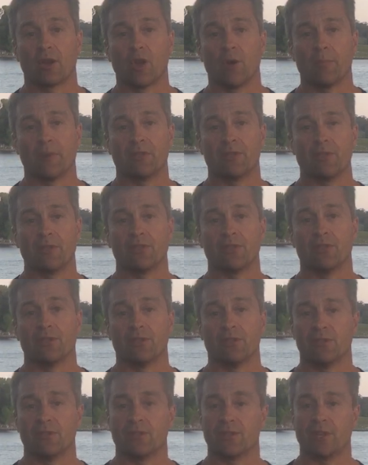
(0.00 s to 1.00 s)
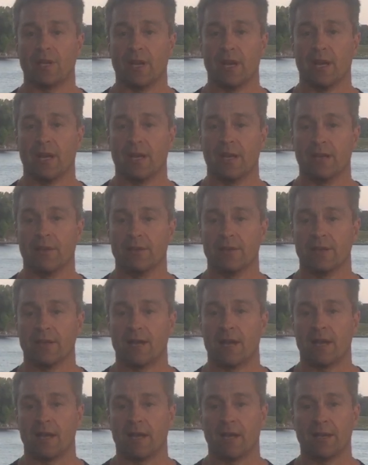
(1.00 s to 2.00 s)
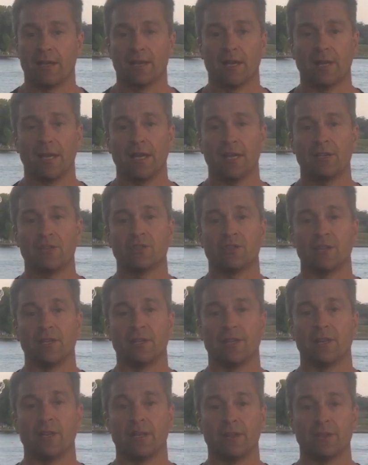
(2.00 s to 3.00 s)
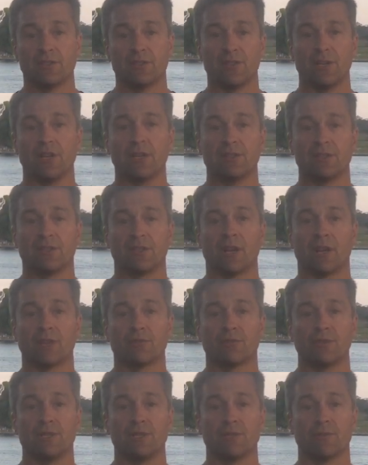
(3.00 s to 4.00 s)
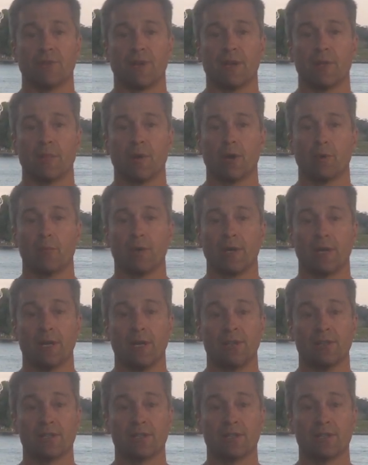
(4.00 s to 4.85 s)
competitions and leagues in the cities and countries around Melbourne and